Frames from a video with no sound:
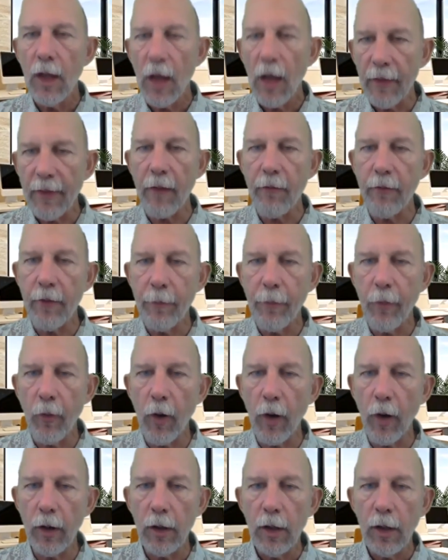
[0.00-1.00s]
and they
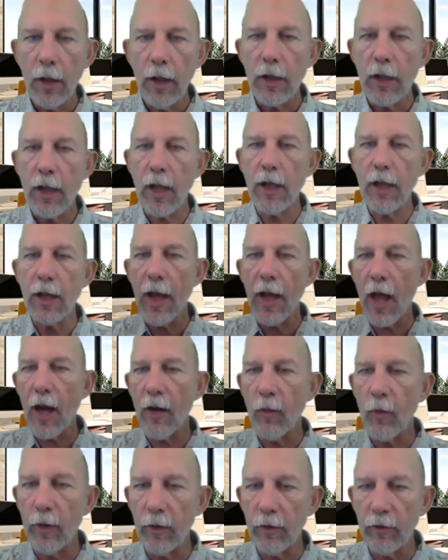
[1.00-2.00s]
report getting out of
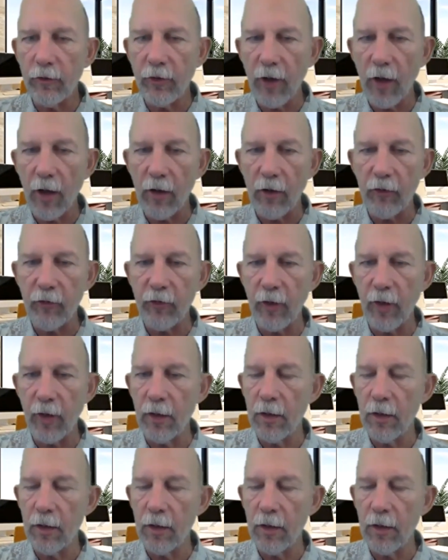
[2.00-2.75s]
wheelchairs and